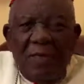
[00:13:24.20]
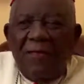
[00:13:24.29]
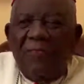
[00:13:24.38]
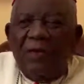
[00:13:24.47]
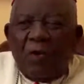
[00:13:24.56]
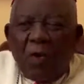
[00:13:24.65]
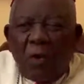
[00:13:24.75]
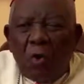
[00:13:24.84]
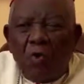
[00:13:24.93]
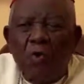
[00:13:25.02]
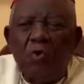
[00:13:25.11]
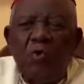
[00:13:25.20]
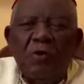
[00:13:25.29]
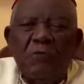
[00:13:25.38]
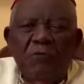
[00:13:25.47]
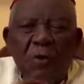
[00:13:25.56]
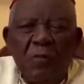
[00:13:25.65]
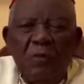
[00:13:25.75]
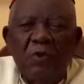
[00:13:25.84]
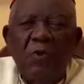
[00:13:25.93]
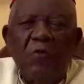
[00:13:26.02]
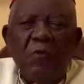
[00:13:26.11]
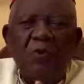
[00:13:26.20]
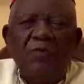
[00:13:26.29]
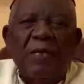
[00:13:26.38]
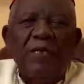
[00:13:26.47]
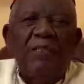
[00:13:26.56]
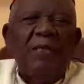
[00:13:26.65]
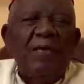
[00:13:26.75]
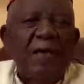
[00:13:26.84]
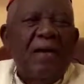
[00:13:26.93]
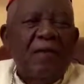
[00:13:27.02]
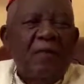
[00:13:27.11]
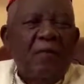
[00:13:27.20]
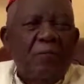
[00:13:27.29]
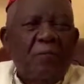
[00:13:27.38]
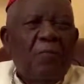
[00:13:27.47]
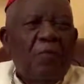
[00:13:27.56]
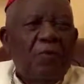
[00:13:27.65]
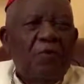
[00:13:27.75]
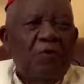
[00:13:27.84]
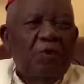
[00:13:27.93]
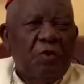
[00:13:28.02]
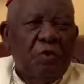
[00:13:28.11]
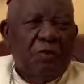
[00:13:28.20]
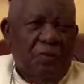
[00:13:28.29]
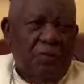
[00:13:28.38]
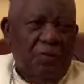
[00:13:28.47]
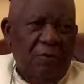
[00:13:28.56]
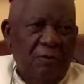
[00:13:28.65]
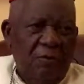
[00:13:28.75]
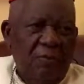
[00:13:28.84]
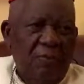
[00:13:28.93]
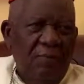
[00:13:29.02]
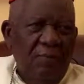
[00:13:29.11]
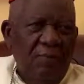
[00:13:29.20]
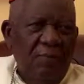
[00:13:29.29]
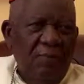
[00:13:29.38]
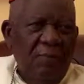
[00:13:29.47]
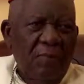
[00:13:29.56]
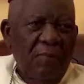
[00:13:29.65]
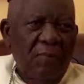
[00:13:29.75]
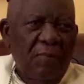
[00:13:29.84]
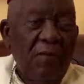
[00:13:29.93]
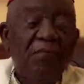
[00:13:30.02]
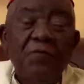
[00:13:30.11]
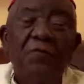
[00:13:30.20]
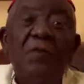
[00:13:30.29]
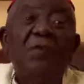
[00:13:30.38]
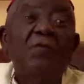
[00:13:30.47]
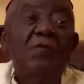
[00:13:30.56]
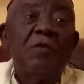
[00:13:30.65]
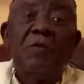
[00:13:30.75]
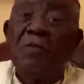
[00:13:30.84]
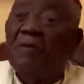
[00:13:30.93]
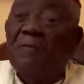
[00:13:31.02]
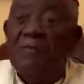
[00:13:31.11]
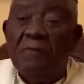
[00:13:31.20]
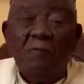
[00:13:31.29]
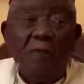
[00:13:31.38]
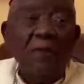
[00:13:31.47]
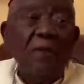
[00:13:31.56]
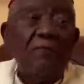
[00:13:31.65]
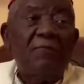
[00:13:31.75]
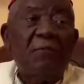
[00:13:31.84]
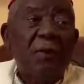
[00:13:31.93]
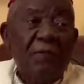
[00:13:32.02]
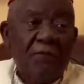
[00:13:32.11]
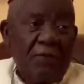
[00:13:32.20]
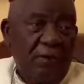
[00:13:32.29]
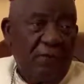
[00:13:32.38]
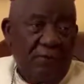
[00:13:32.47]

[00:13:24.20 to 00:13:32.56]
The conclusion of our mission was that they are not politicians. Everyone is thinking of himself or herself.